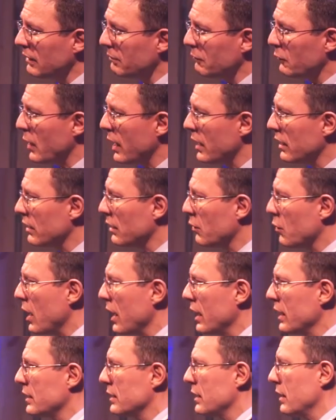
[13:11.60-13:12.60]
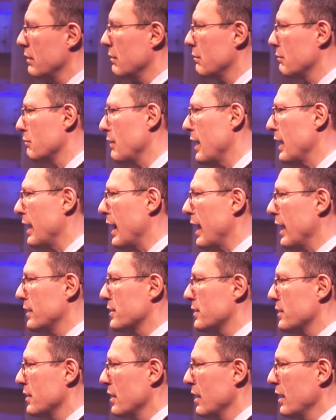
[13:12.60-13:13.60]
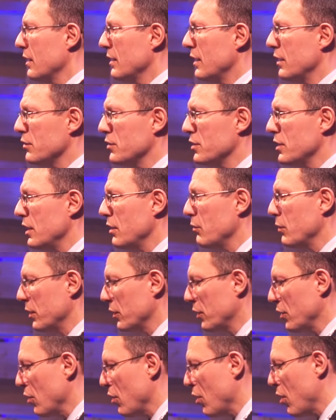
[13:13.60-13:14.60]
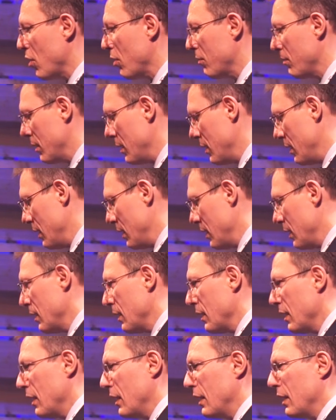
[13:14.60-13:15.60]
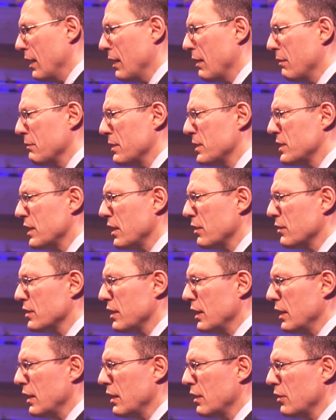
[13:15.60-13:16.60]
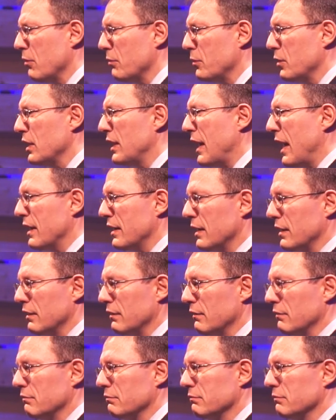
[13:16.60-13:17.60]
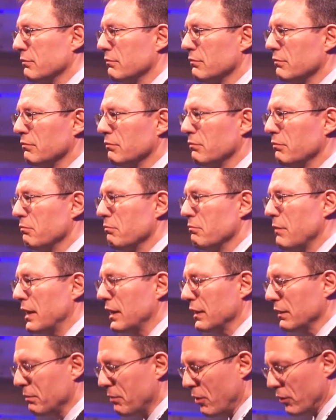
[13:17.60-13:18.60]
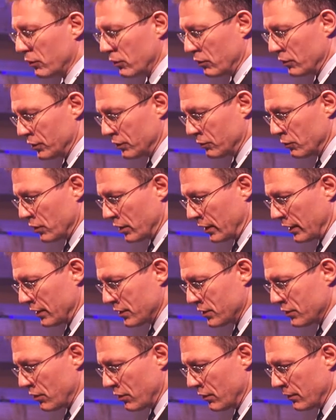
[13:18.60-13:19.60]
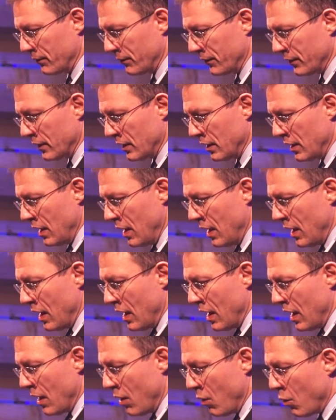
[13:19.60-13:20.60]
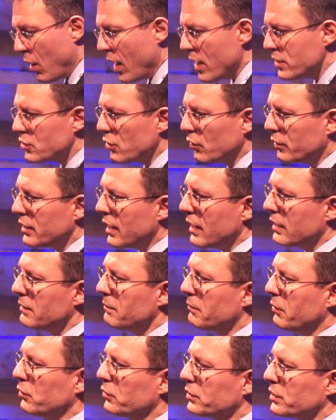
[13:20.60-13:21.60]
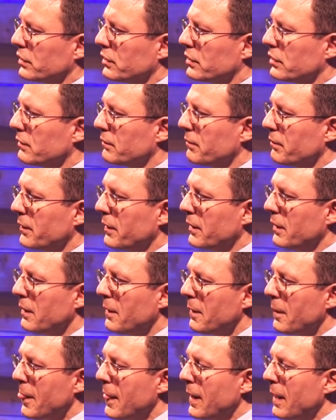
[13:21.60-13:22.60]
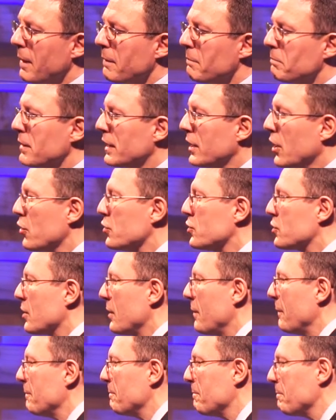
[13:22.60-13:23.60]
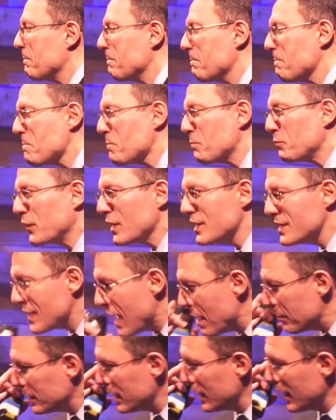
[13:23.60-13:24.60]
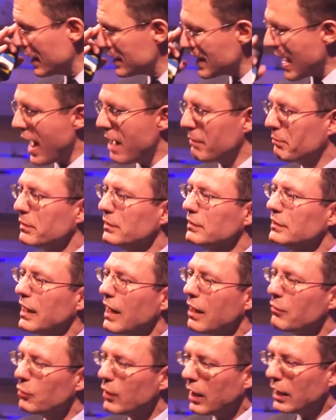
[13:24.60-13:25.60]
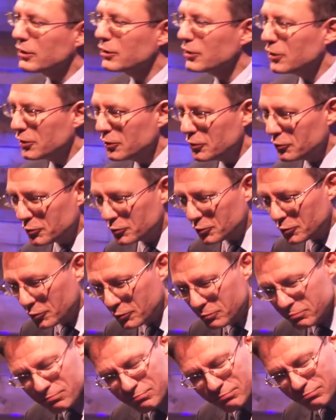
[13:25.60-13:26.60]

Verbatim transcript: and white and red lights that you see when you go home, uh, mysteriously communicating, making the protocols work, and so on. Why is all that important? Because something has happened that I would like you to